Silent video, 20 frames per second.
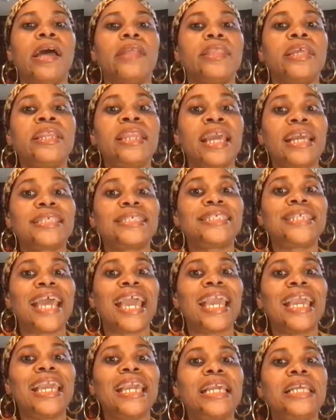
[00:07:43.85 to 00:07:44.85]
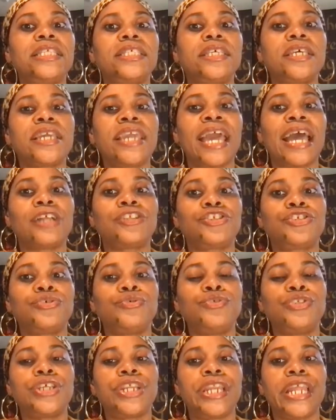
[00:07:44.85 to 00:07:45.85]
The next day, he took out
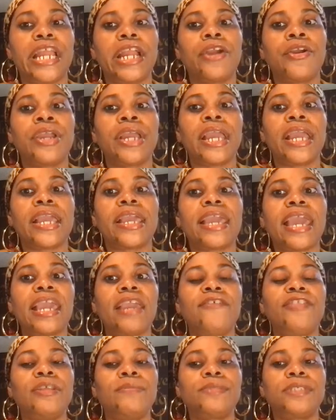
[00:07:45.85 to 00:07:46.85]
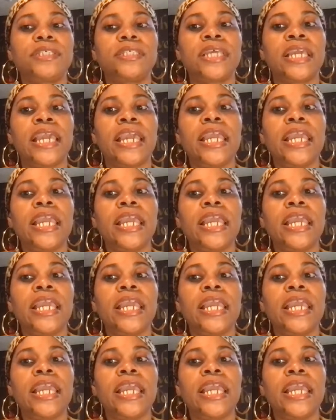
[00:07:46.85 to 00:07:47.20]
2 denarii and gave them to the